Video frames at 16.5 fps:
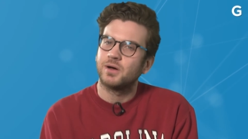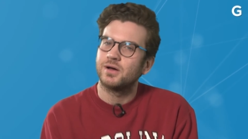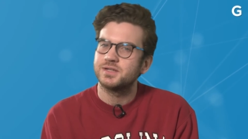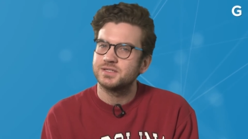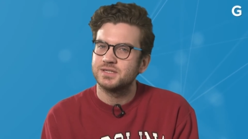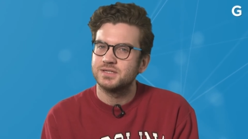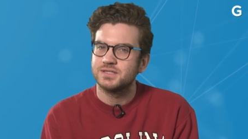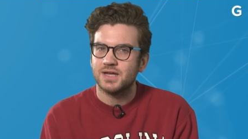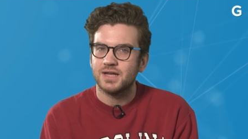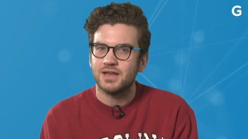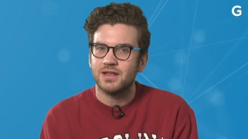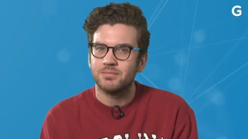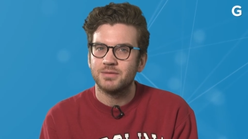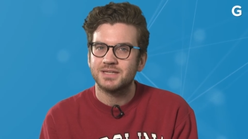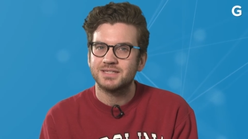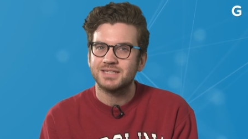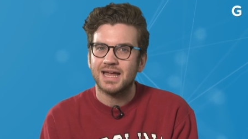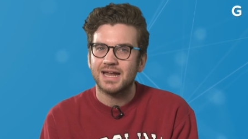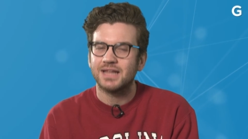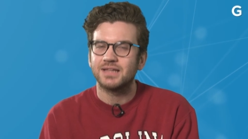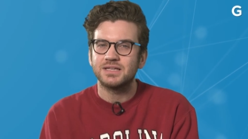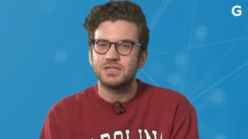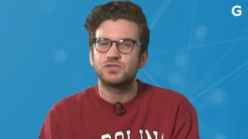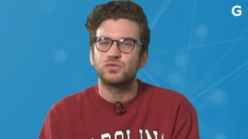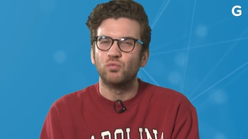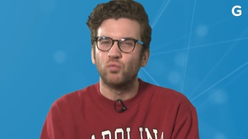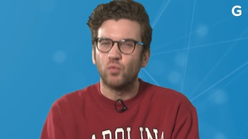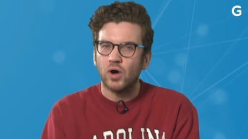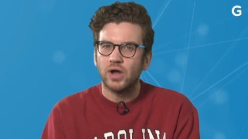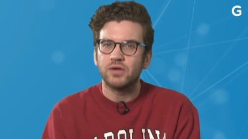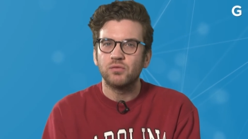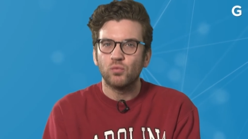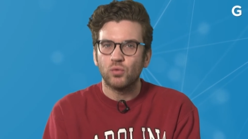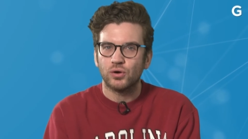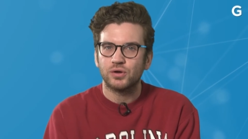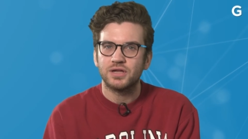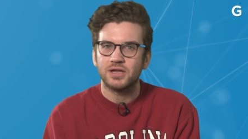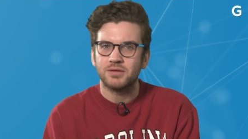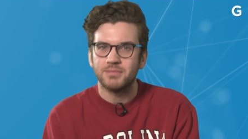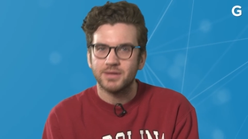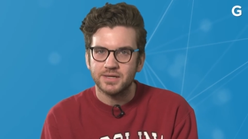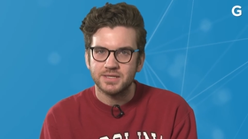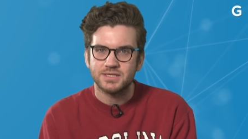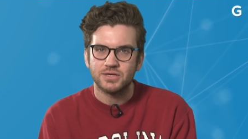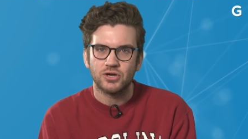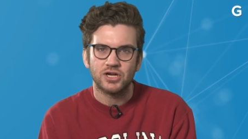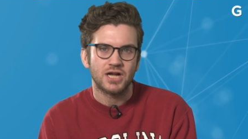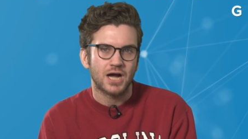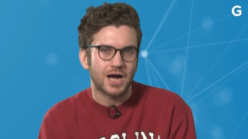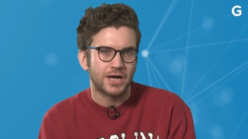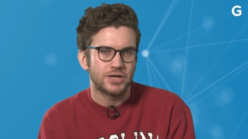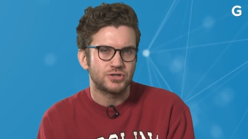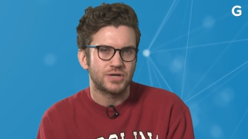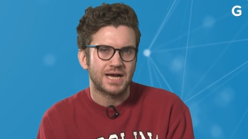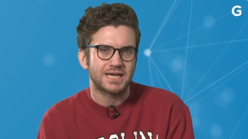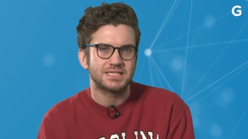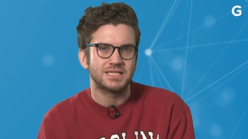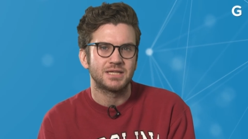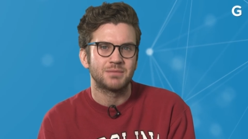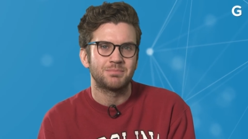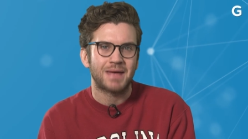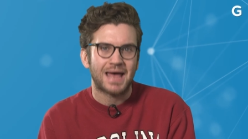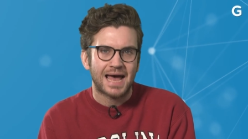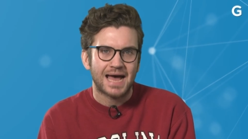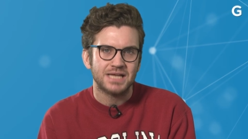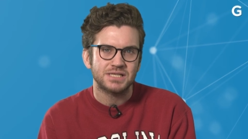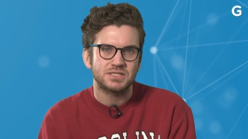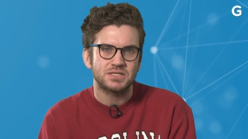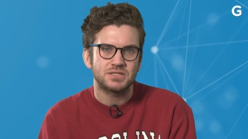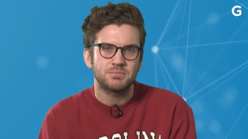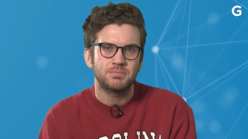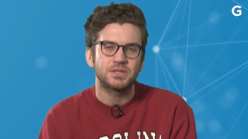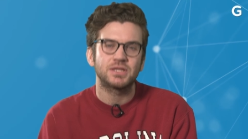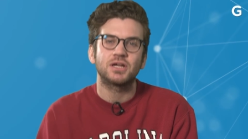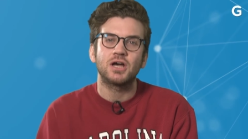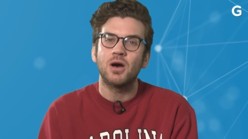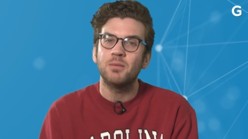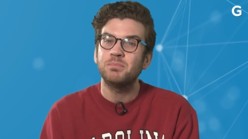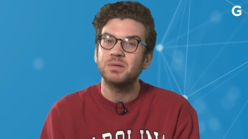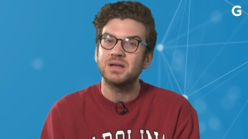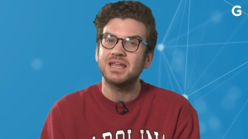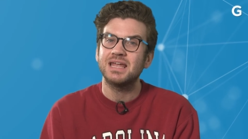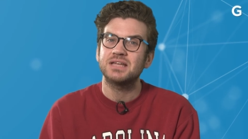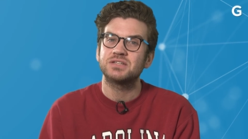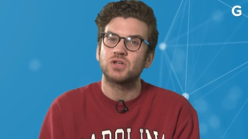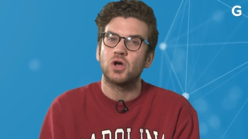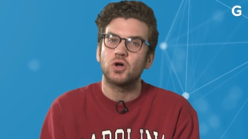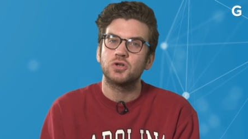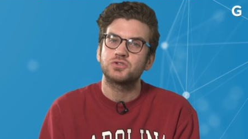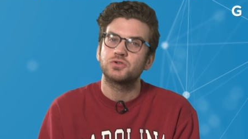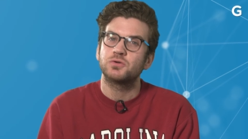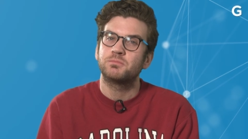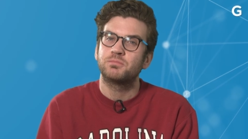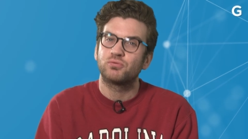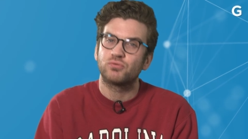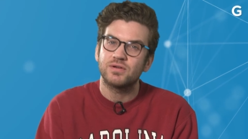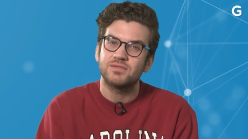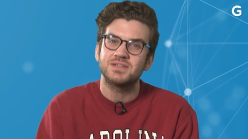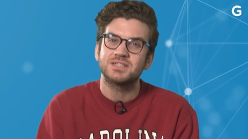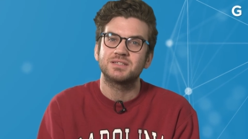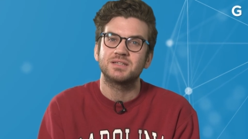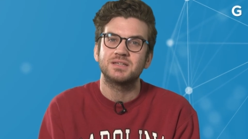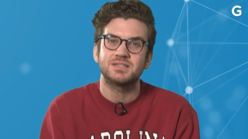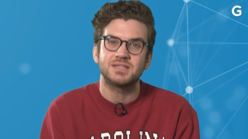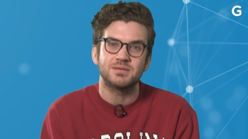Boston Dynamics had at least one working military contract in the past, but the company has also previously